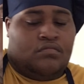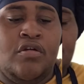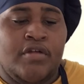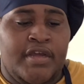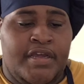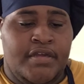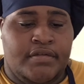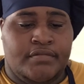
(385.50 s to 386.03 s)

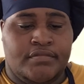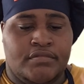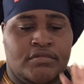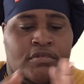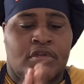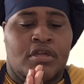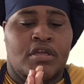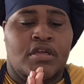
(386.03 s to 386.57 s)
Okay,
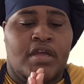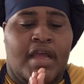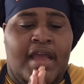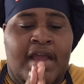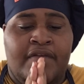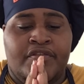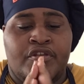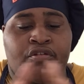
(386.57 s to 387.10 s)

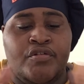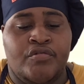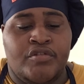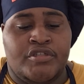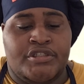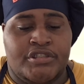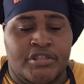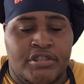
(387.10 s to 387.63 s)
after you do
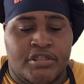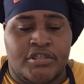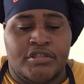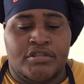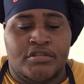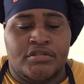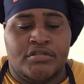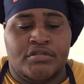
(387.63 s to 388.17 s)
the
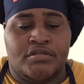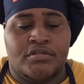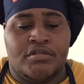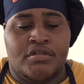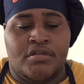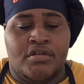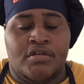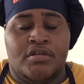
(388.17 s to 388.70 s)
sugar,
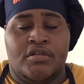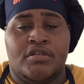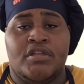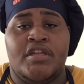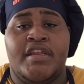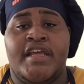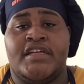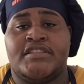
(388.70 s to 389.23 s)

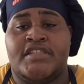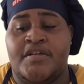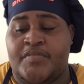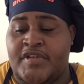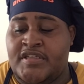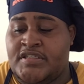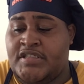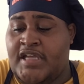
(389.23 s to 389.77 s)
the next step
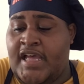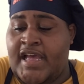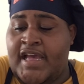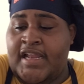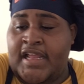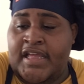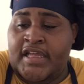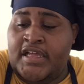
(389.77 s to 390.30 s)
is to
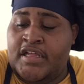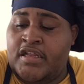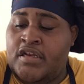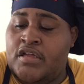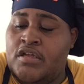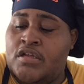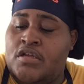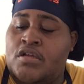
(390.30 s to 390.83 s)
add
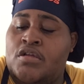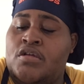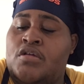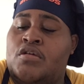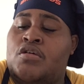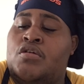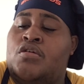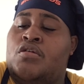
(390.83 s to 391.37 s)
in
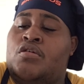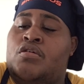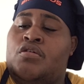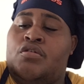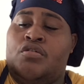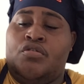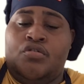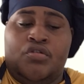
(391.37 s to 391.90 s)

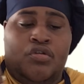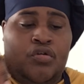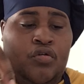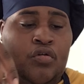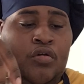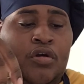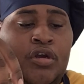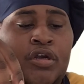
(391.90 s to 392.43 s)

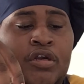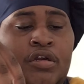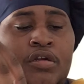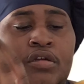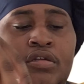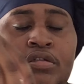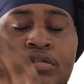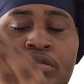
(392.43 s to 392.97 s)
your
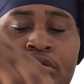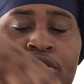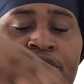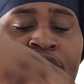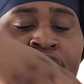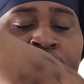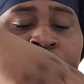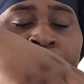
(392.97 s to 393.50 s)

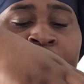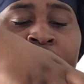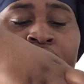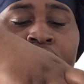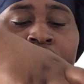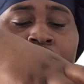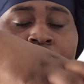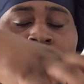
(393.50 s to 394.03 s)
ginger ale